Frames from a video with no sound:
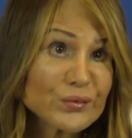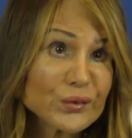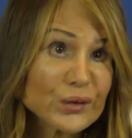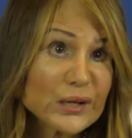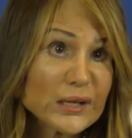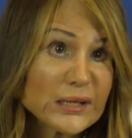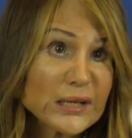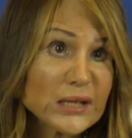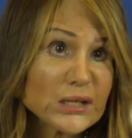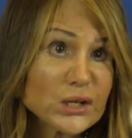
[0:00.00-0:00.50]
I'm
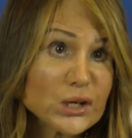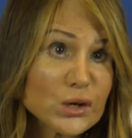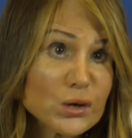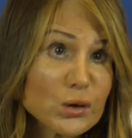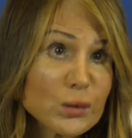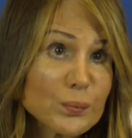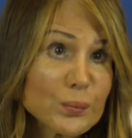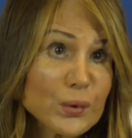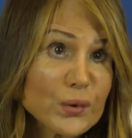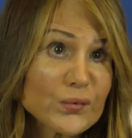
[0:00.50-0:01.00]
a freak
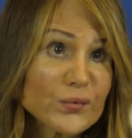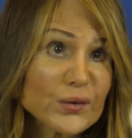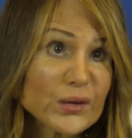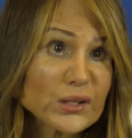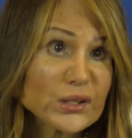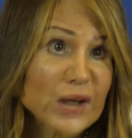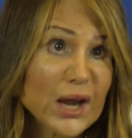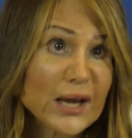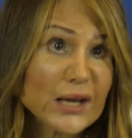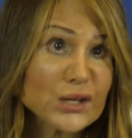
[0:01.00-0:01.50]
and you're a
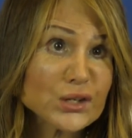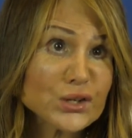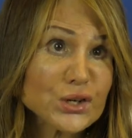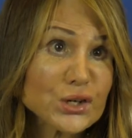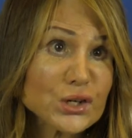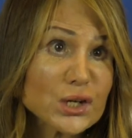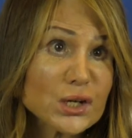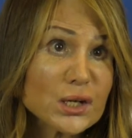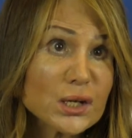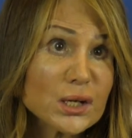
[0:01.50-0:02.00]
perfect
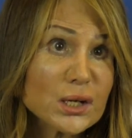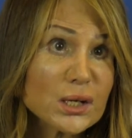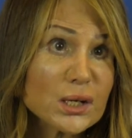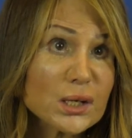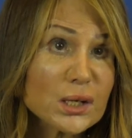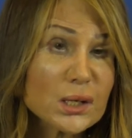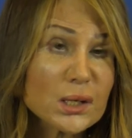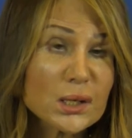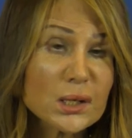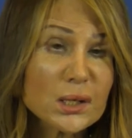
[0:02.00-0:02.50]
angel?